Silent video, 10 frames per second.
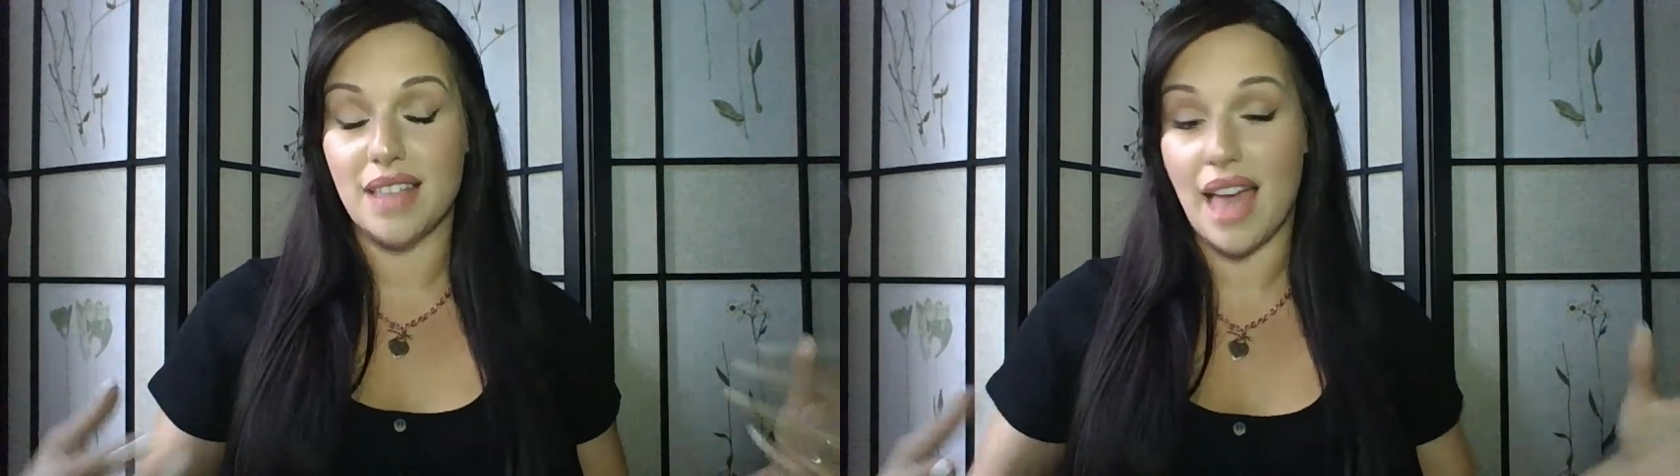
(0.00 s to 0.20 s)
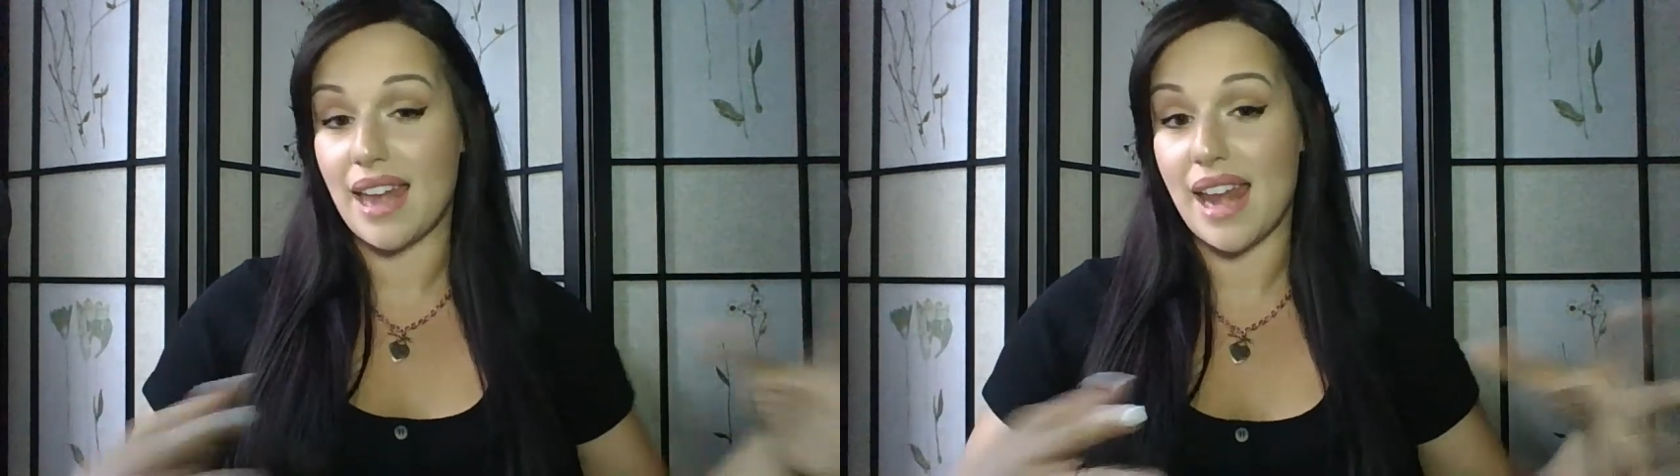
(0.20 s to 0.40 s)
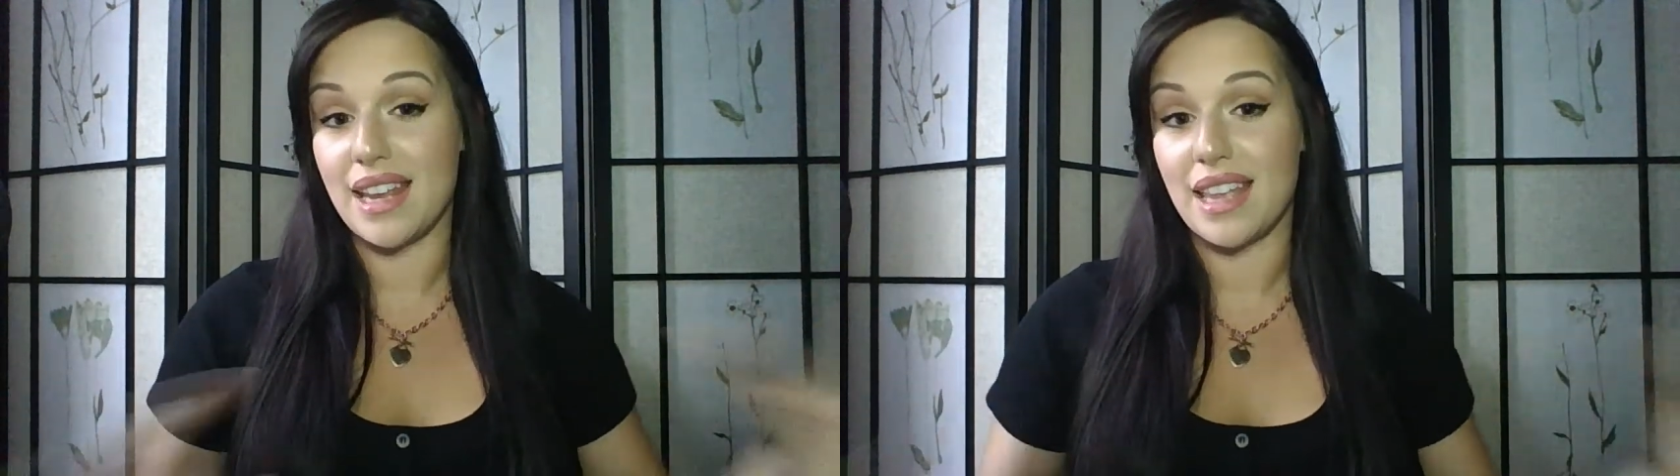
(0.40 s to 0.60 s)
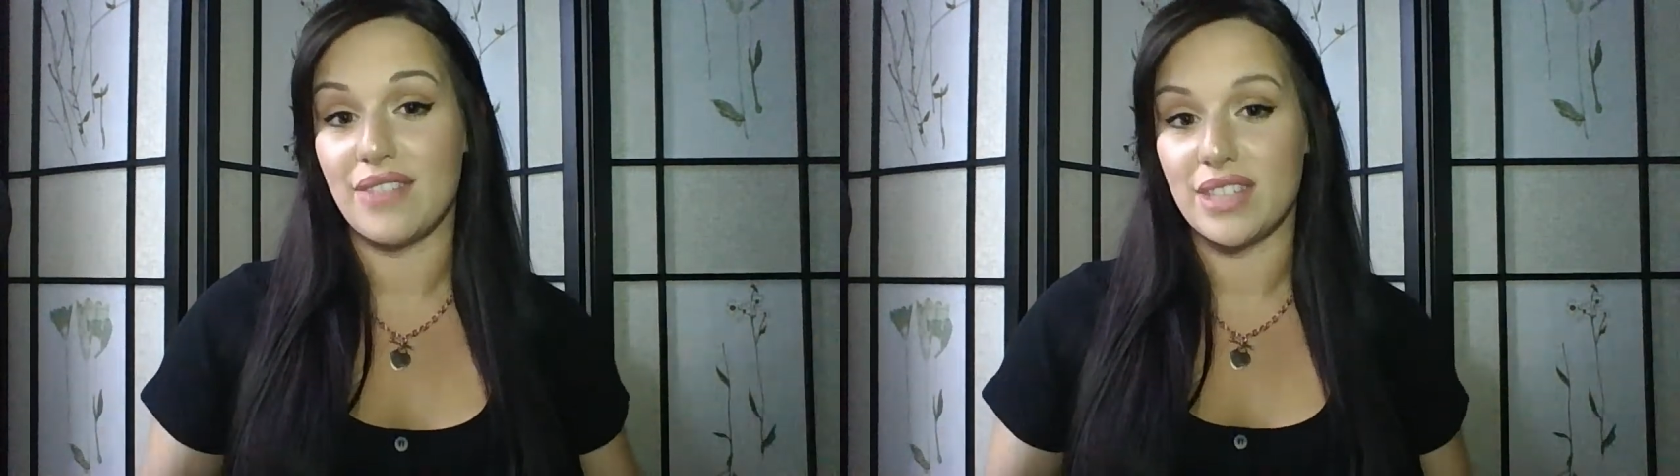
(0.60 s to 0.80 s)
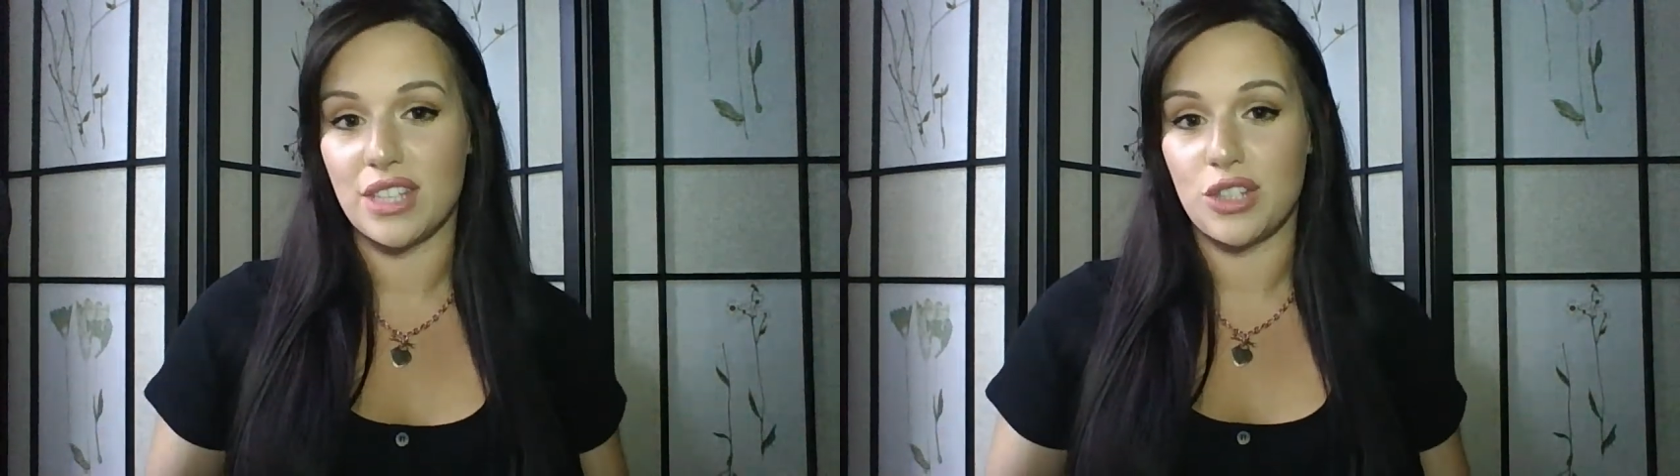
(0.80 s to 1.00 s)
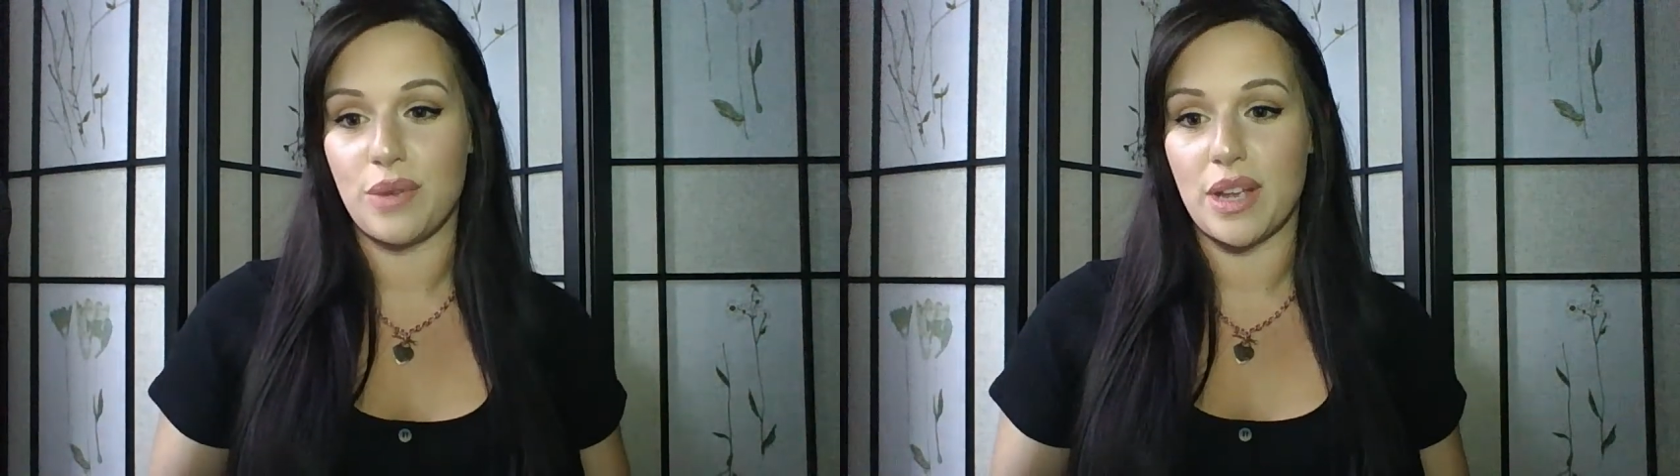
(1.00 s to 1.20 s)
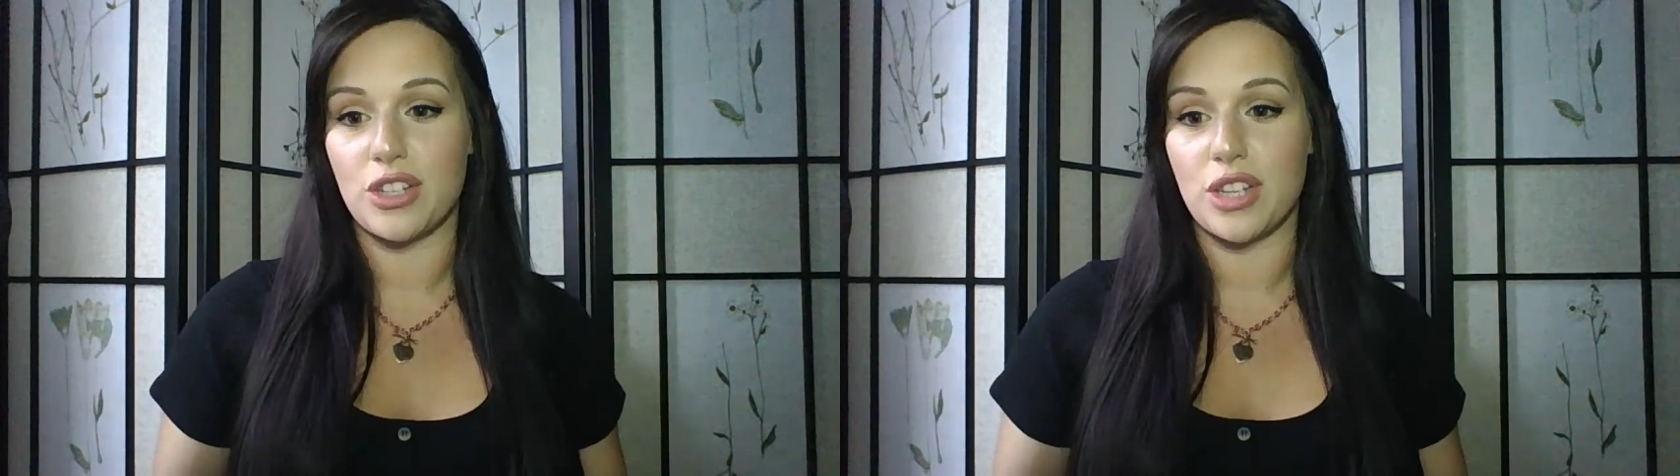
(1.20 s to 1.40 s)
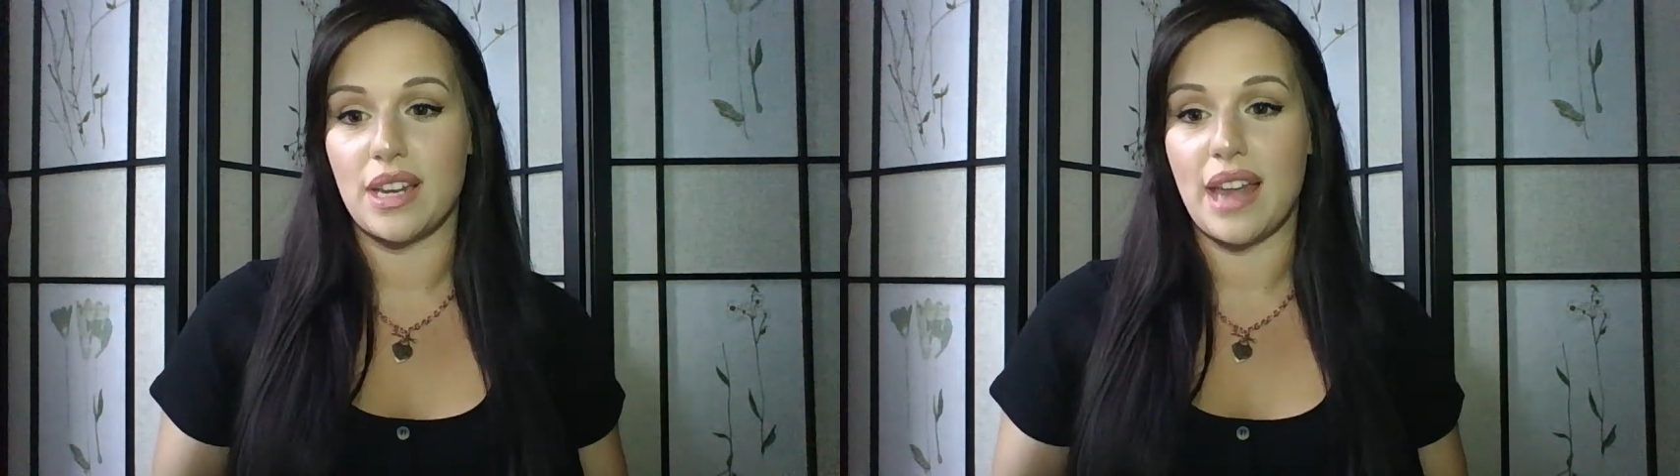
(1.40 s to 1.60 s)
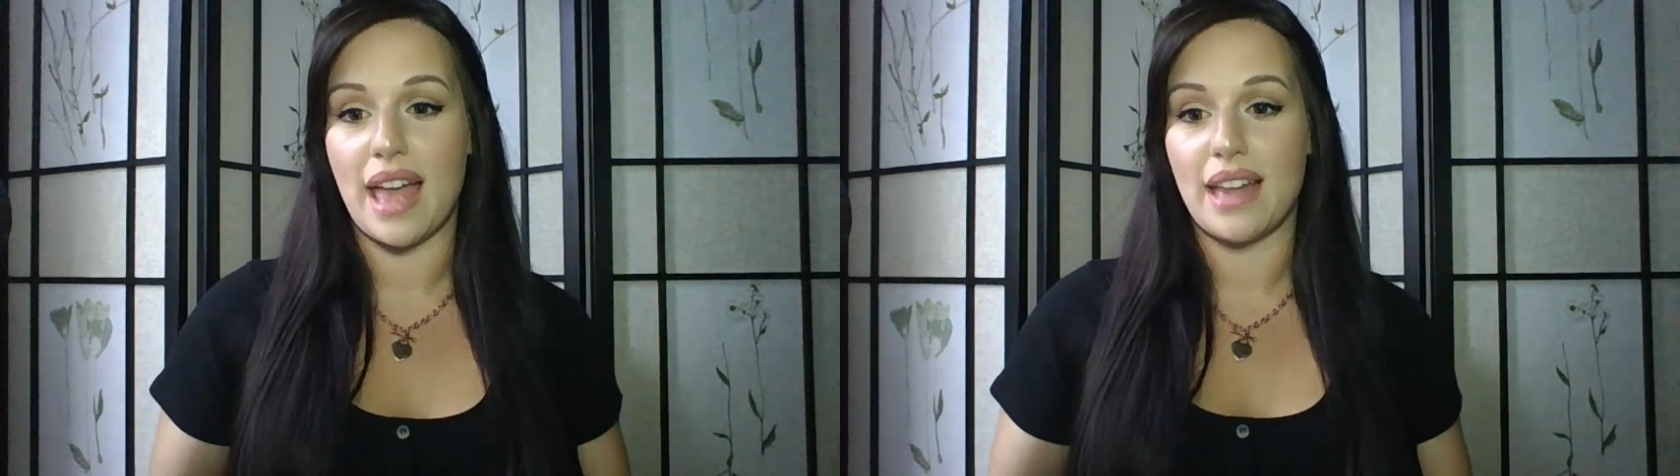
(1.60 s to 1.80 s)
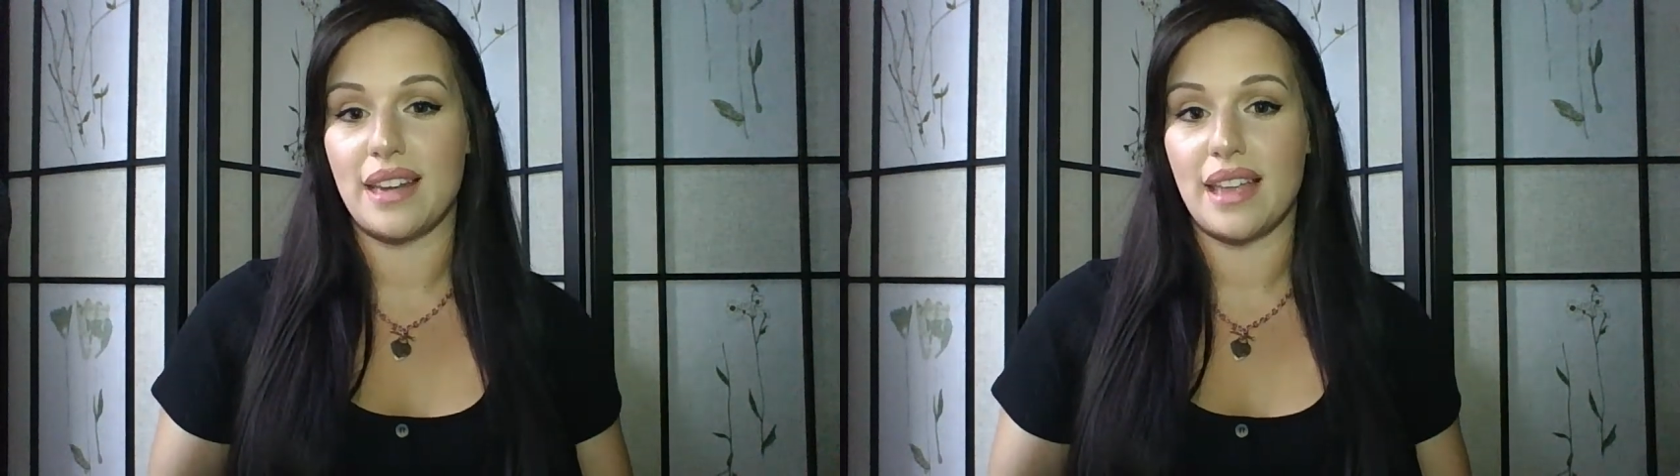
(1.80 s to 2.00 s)
any given situation
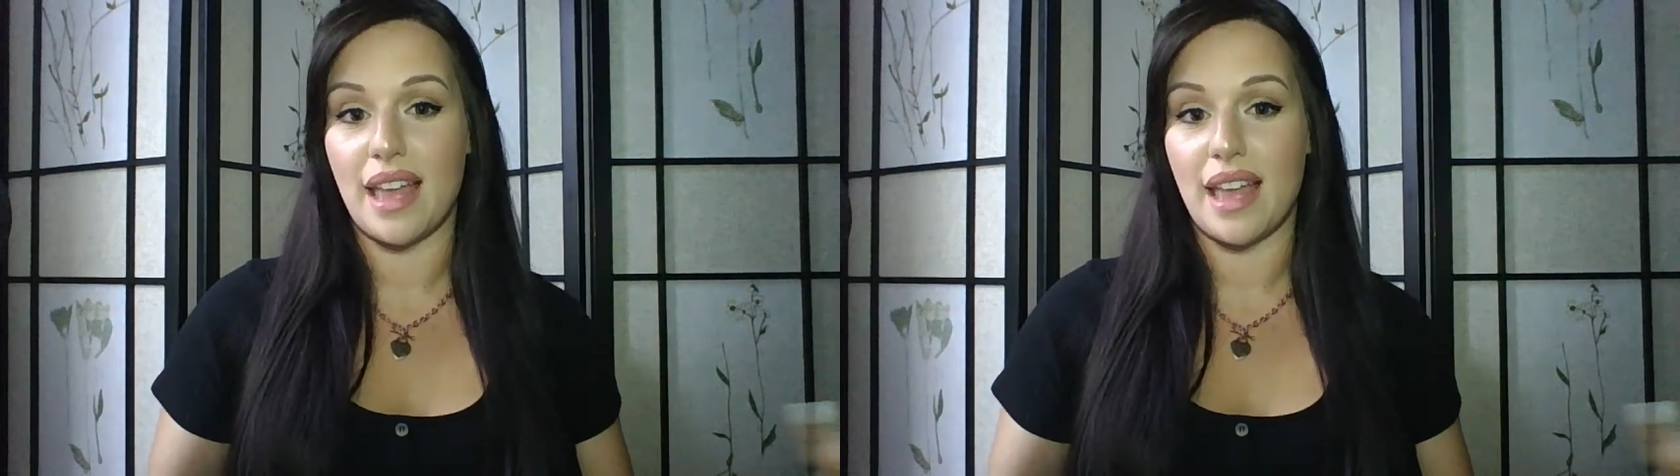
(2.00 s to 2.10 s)
and